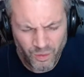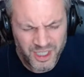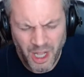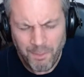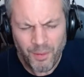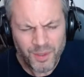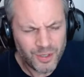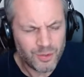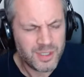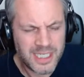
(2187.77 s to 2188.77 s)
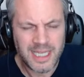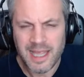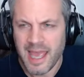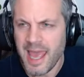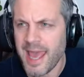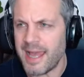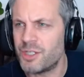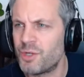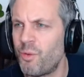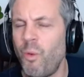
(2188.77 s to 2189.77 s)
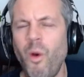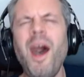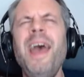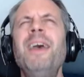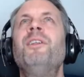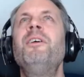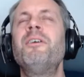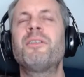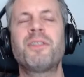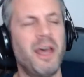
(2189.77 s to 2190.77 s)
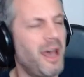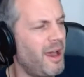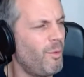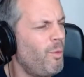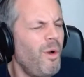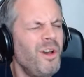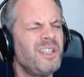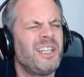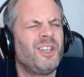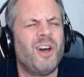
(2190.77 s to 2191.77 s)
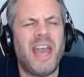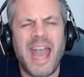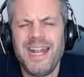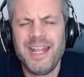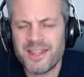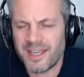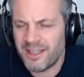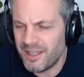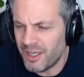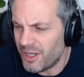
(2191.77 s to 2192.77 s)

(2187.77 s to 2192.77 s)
WTH? Why on earth? What has it got anything?